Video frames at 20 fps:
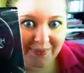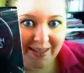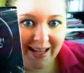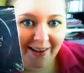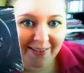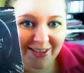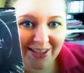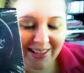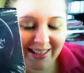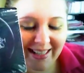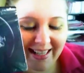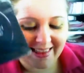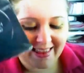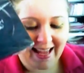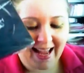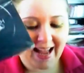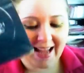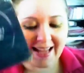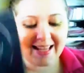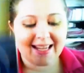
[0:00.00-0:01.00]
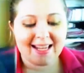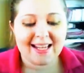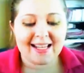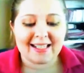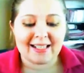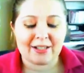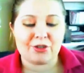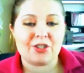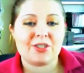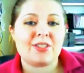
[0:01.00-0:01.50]
How would you like that?
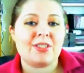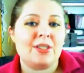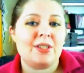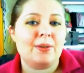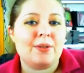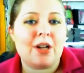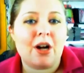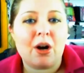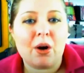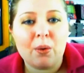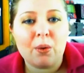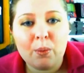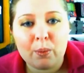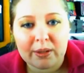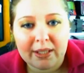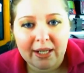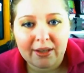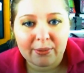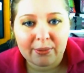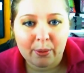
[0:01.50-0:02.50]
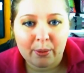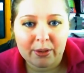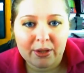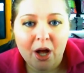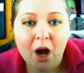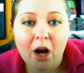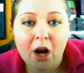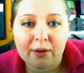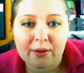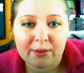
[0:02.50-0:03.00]
Now, just so you know, when I throw in
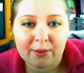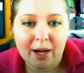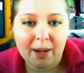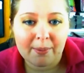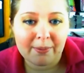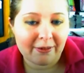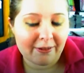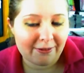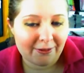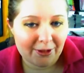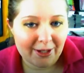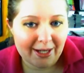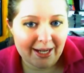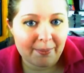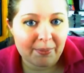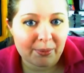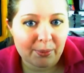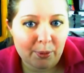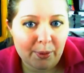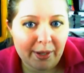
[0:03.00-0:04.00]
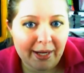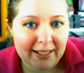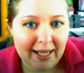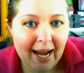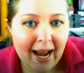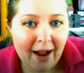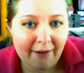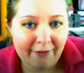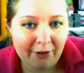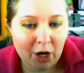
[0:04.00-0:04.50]
the heartthrob for free, I'm throwing in a
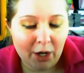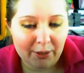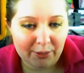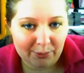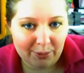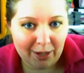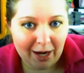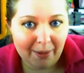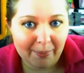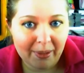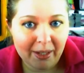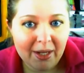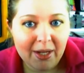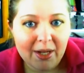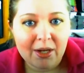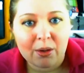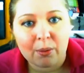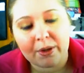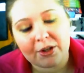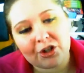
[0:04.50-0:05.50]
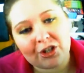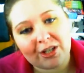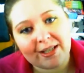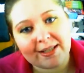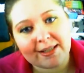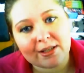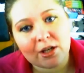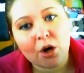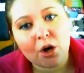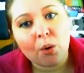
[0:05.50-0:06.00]
half a heartthrob, which
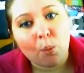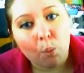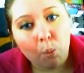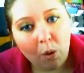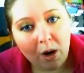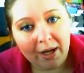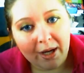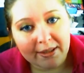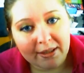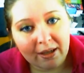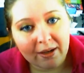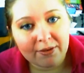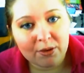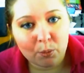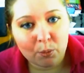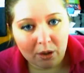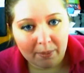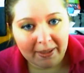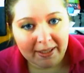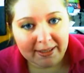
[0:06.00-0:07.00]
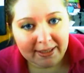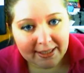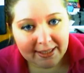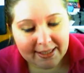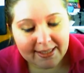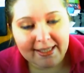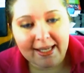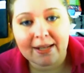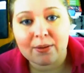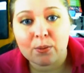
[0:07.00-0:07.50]
is 1 of the warming
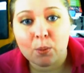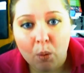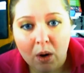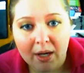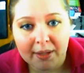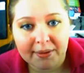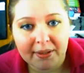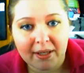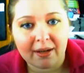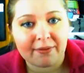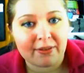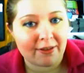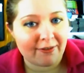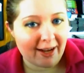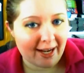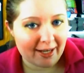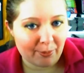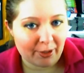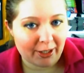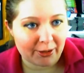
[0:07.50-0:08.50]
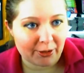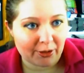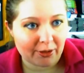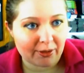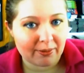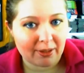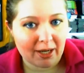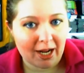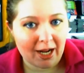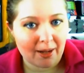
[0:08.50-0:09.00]
discs and 1 of the
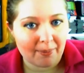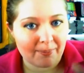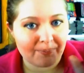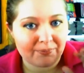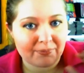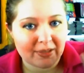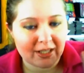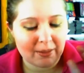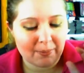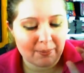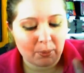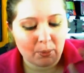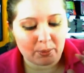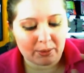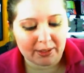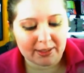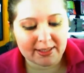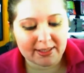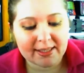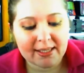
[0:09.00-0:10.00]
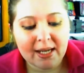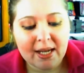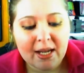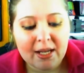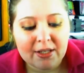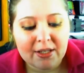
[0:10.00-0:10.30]
vibrator components.